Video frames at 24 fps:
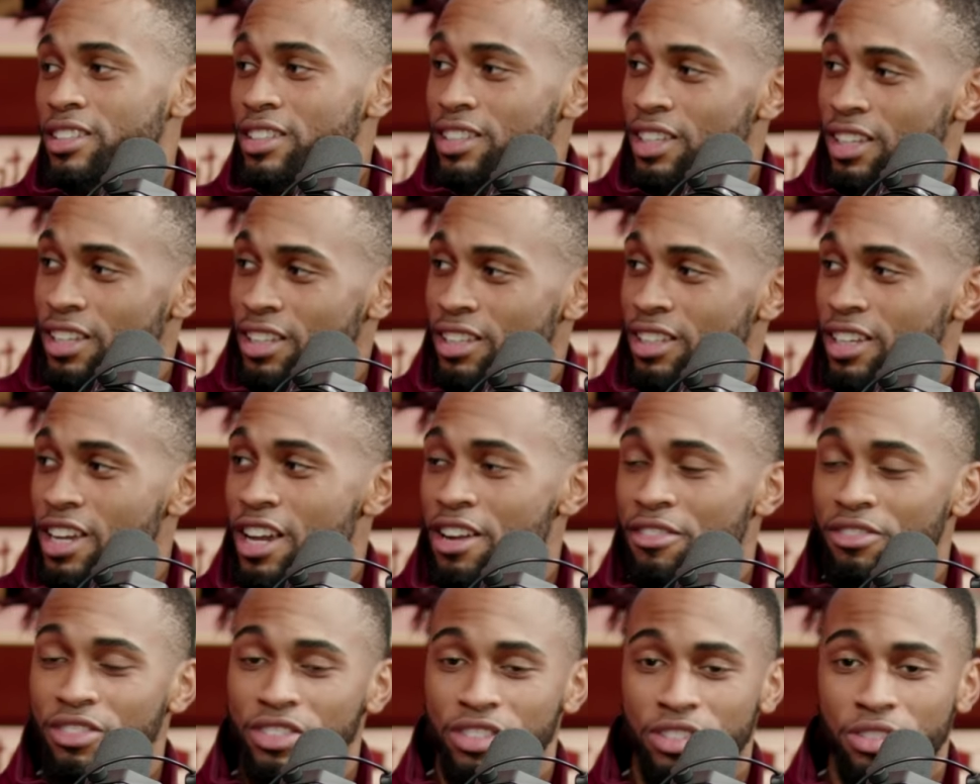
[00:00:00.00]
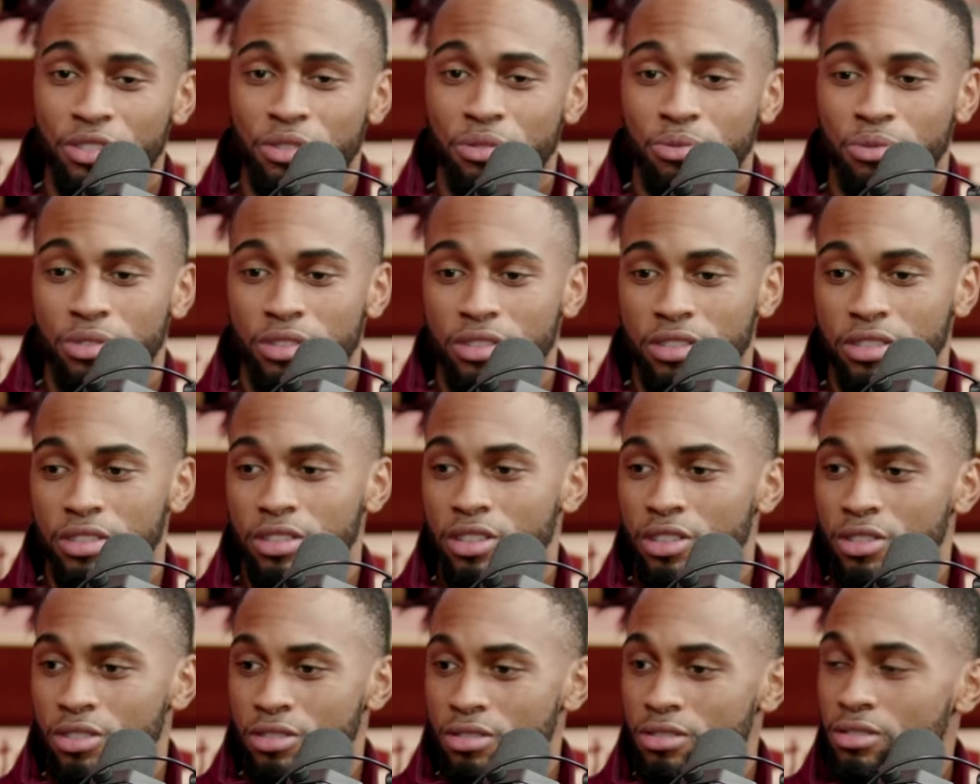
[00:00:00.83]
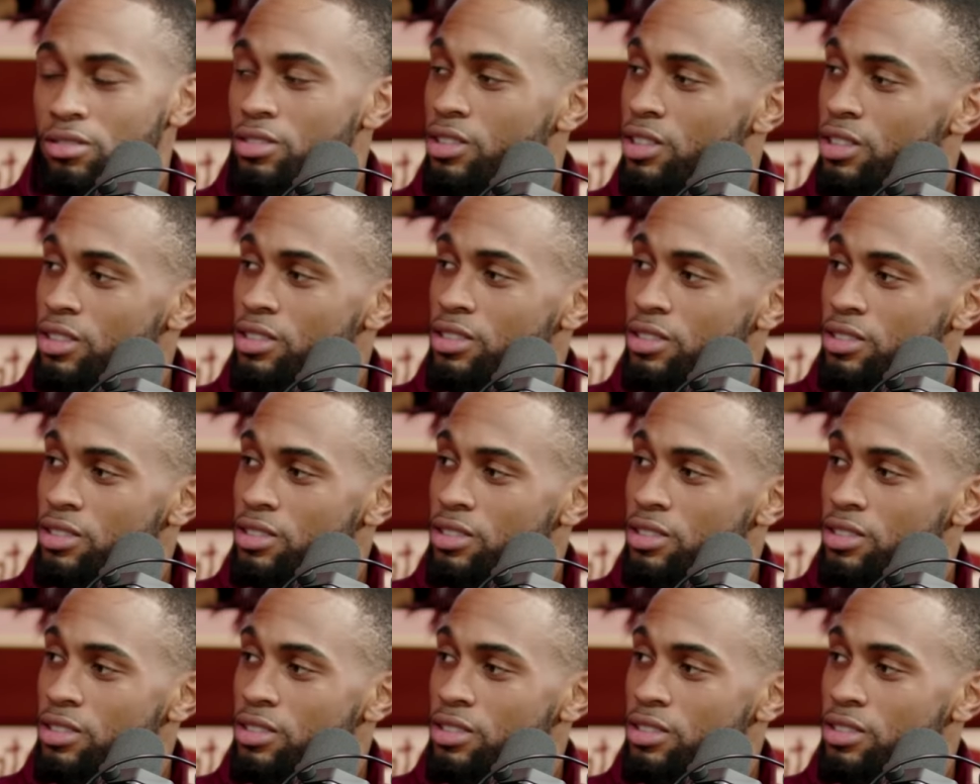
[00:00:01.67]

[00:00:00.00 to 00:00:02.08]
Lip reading: Yeah, every single one. So, yeah.